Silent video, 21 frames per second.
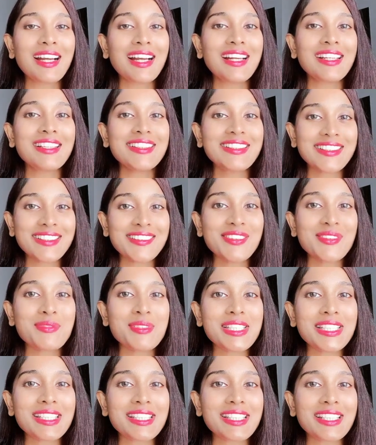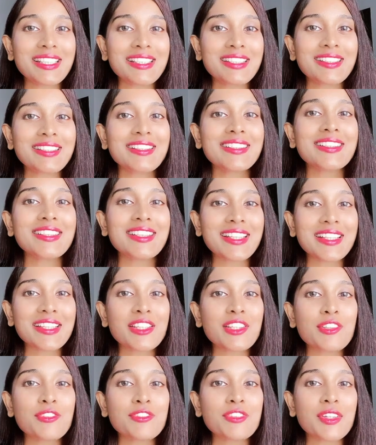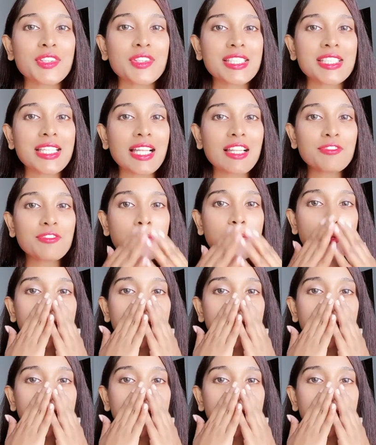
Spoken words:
Until we meet again, take care of yourself.